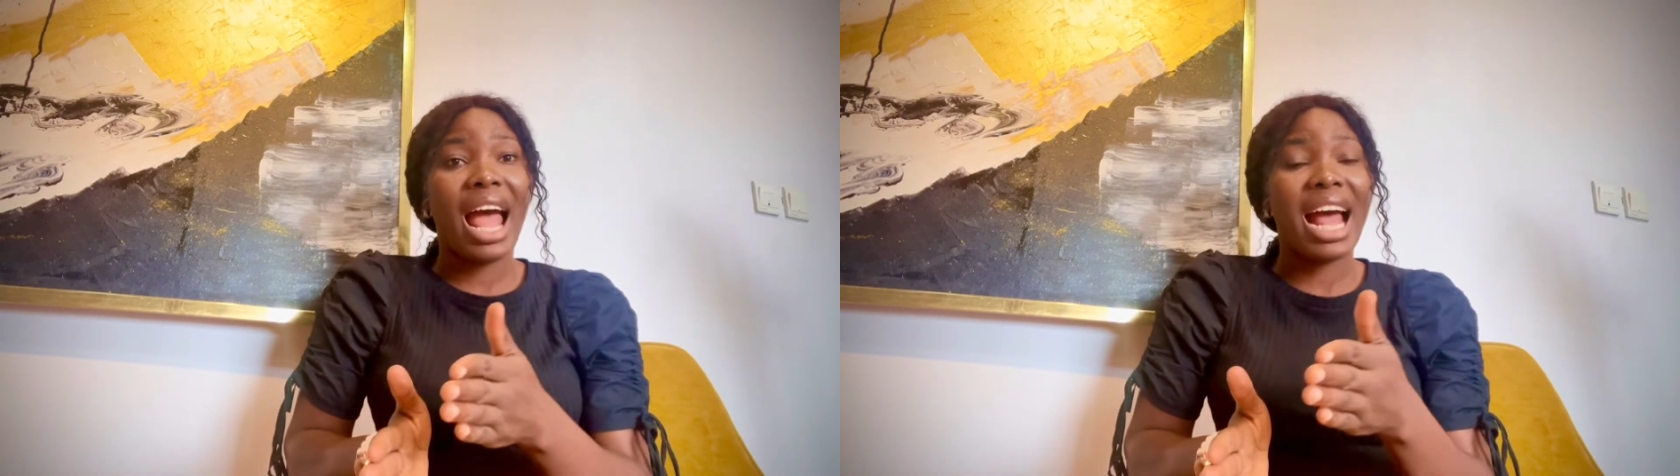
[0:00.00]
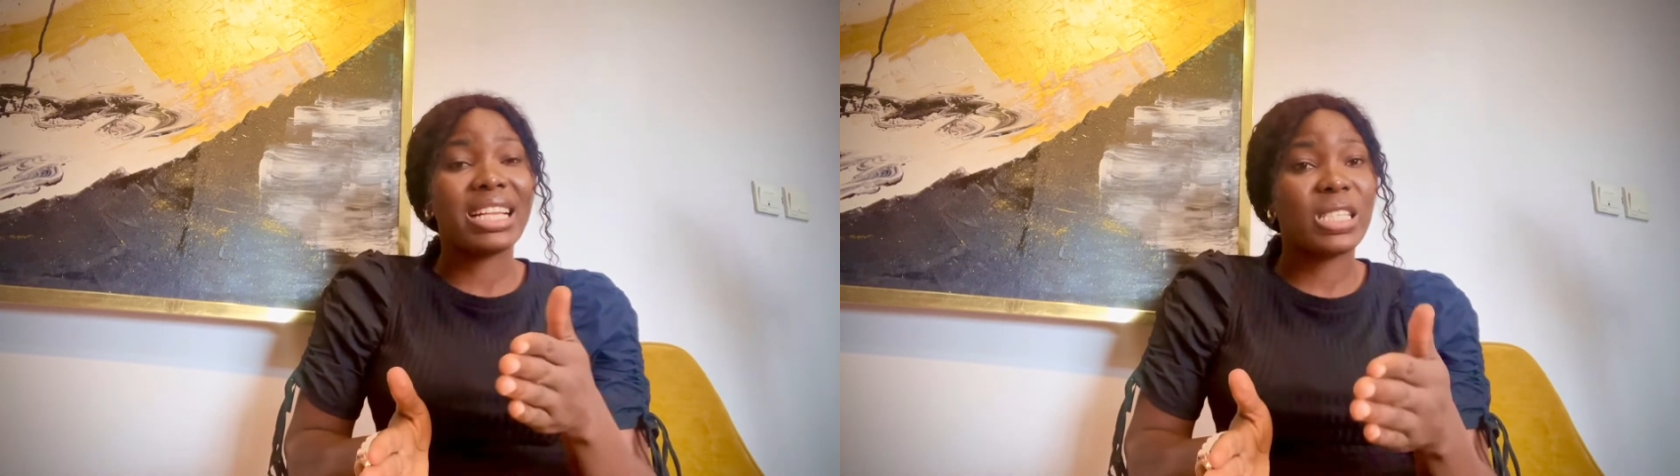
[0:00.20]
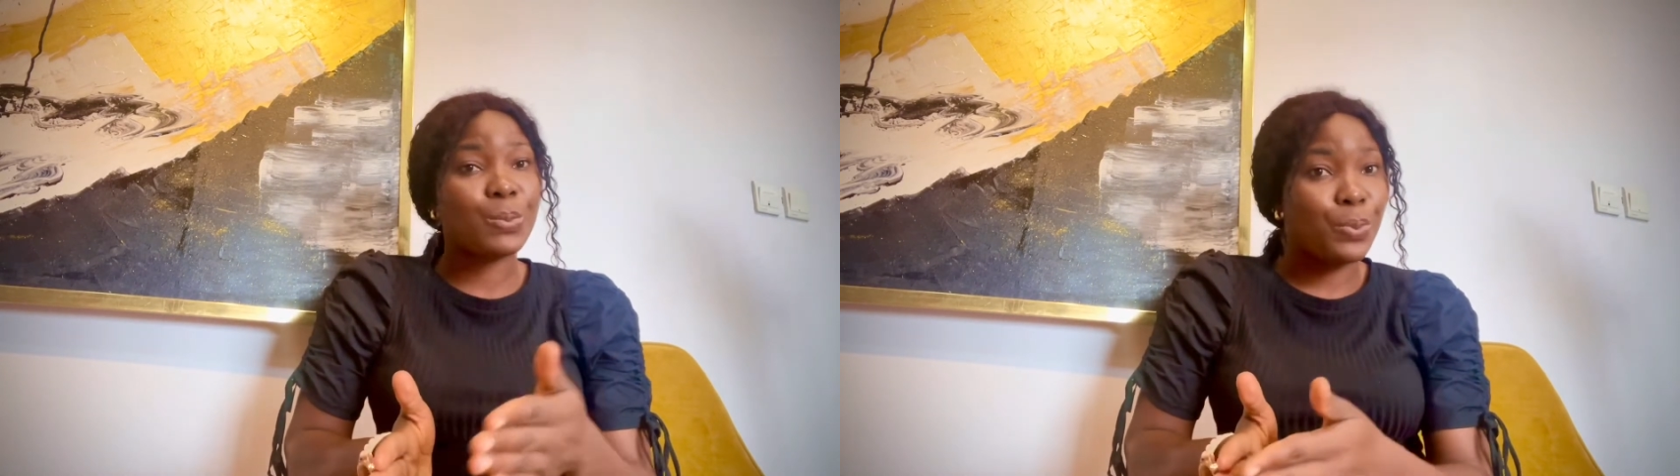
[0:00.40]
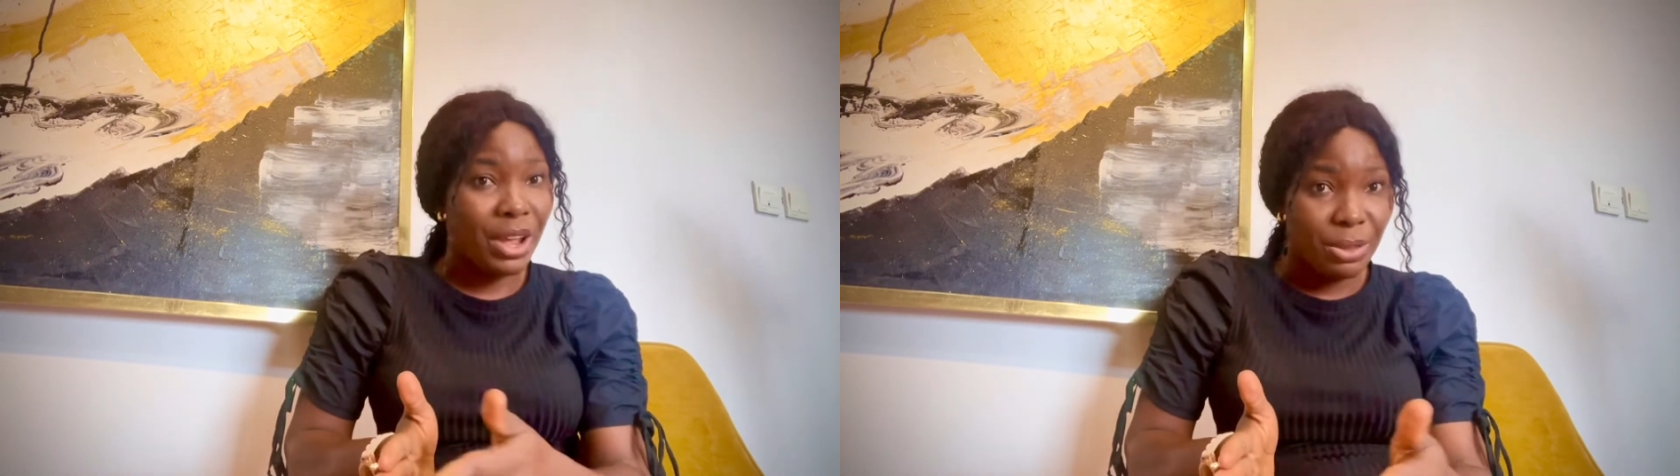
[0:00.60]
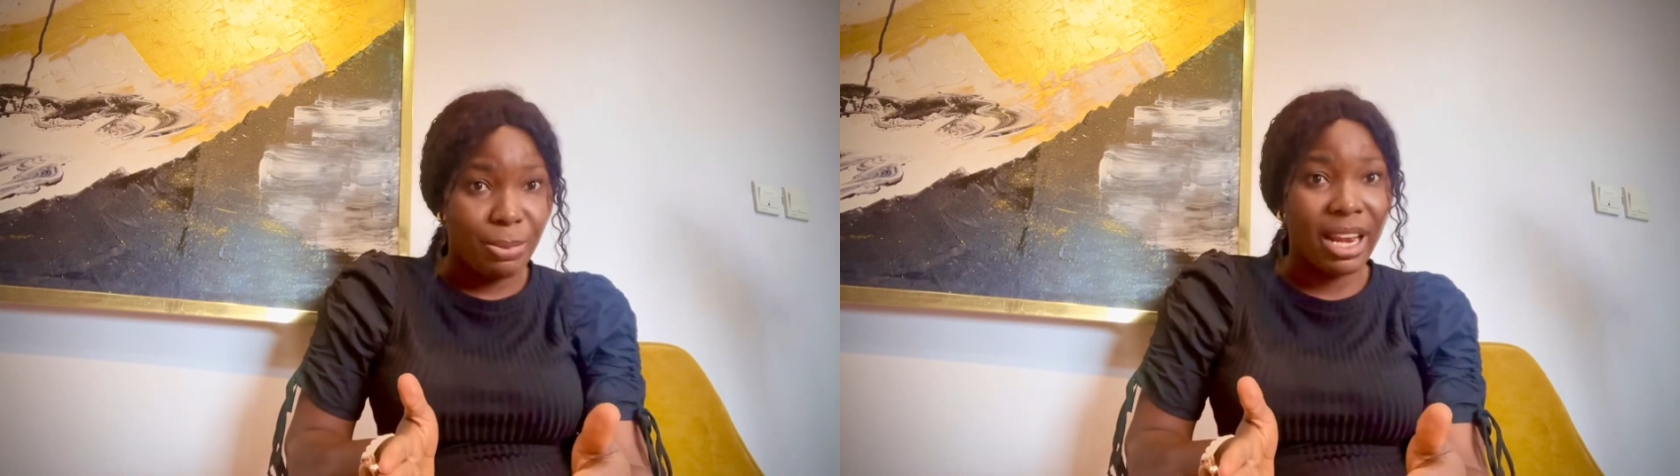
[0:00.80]
and
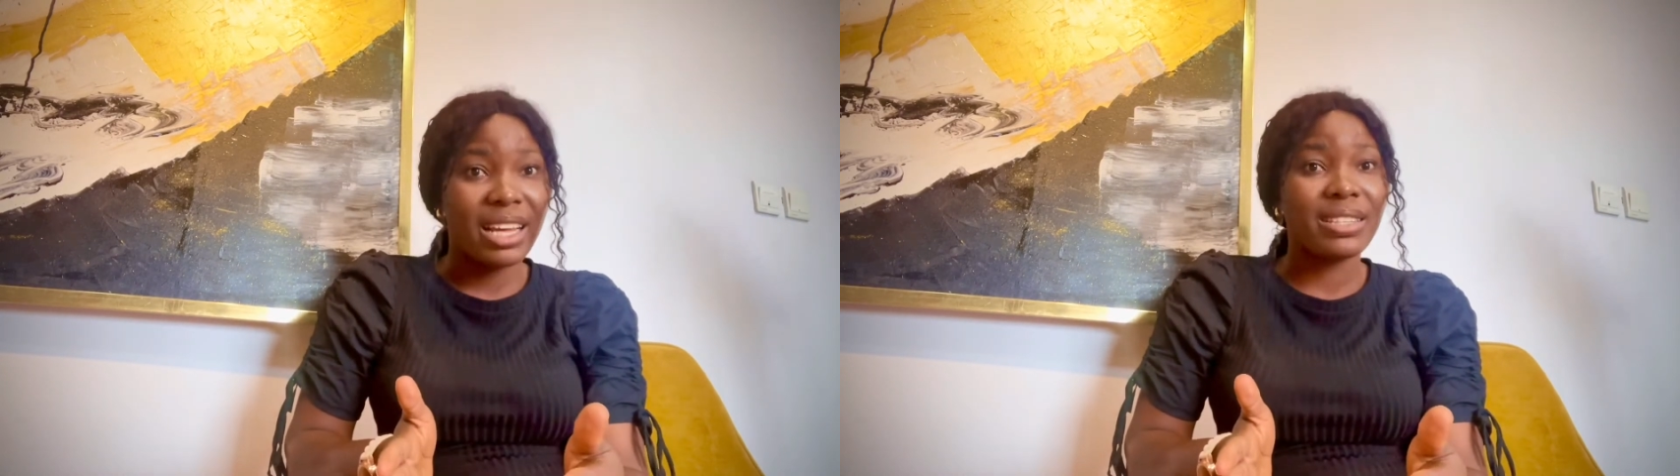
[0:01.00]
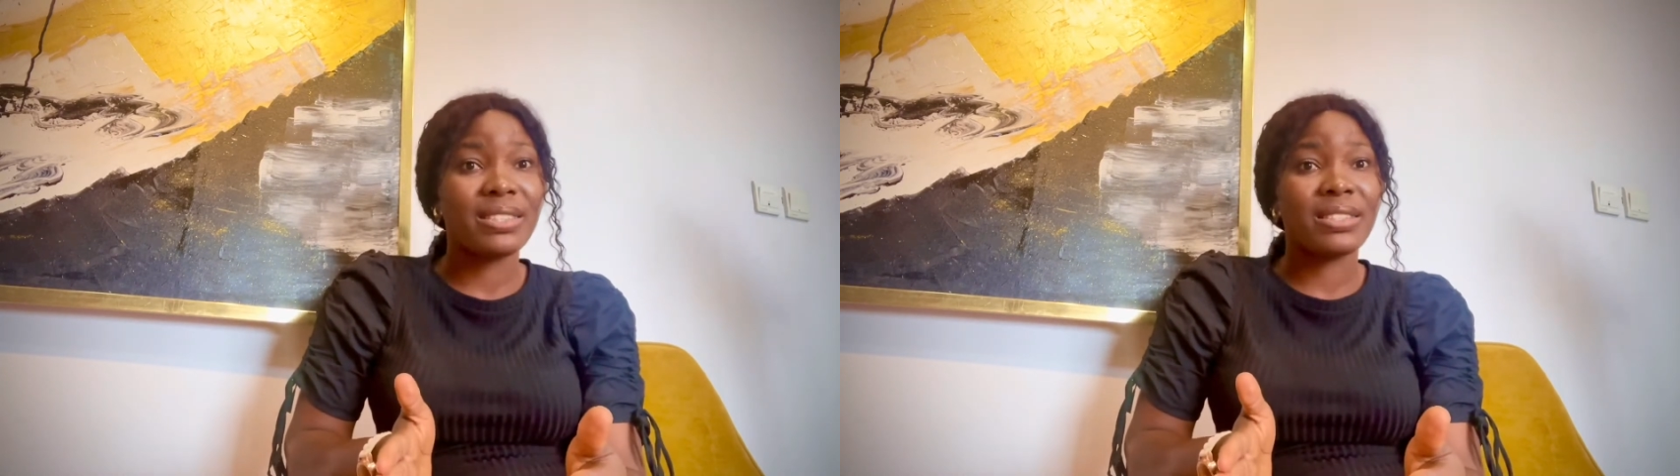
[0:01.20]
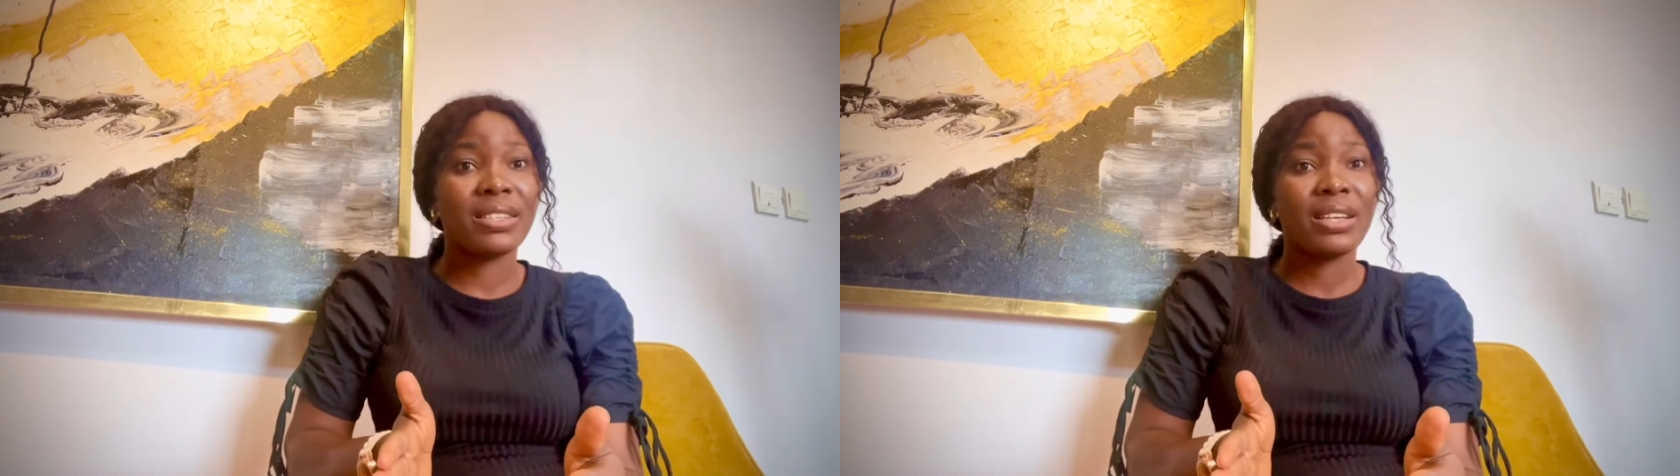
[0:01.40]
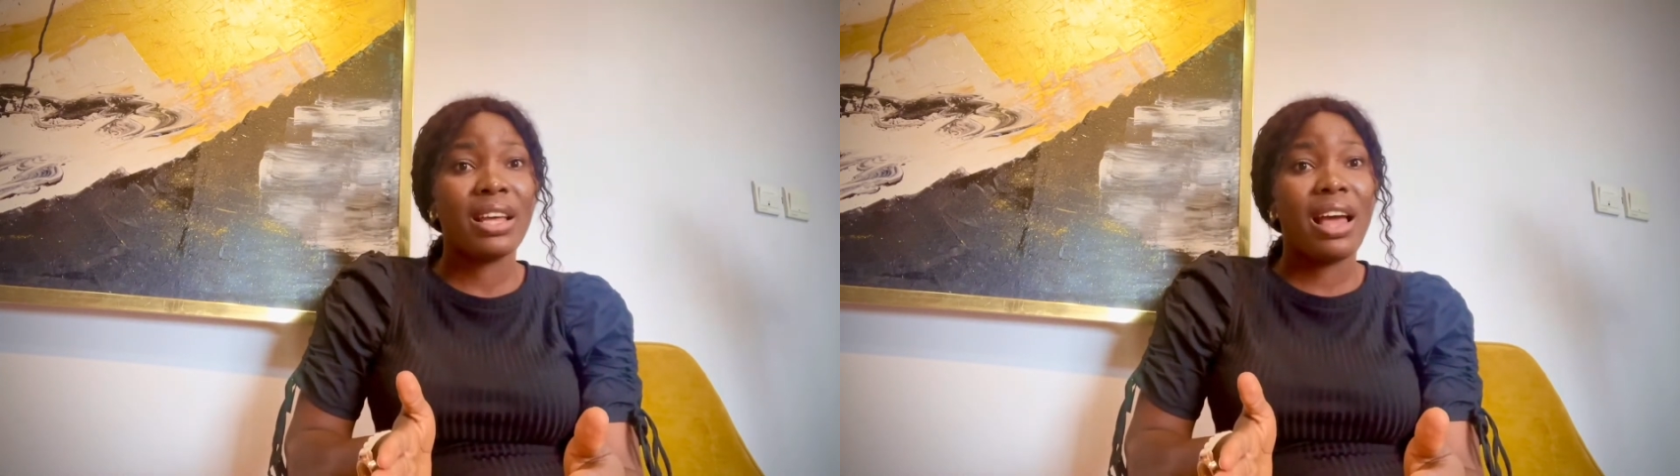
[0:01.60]
spread the balance